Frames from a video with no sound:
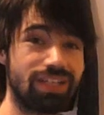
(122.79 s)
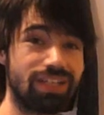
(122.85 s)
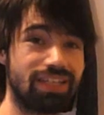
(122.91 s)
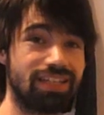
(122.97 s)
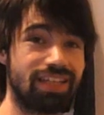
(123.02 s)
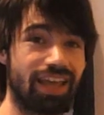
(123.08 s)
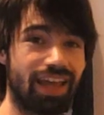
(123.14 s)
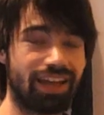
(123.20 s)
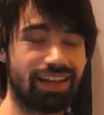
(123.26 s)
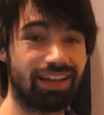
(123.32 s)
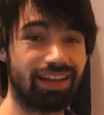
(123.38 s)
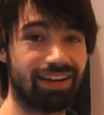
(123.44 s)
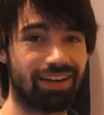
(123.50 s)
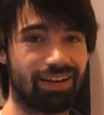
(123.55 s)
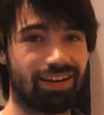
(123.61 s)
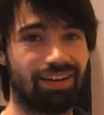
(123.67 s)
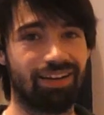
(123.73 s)
we did get
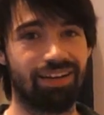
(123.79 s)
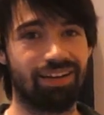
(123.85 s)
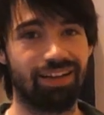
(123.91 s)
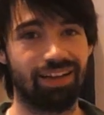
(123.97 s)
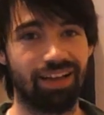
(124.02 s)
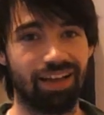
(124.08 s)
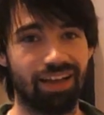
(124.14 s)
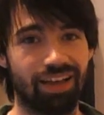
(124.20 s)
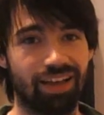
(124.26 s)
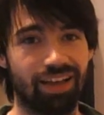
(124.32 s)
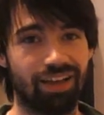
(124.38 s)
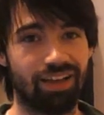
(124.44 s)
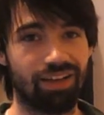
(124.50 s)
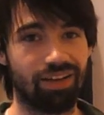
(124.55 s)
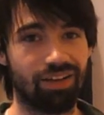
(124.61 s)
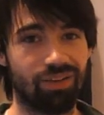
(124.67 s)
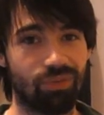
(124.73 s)
here?
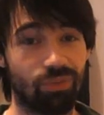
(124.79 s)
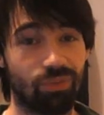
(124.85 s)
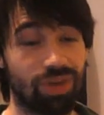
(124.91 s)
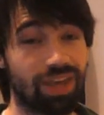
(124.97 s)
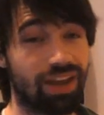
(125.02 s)
We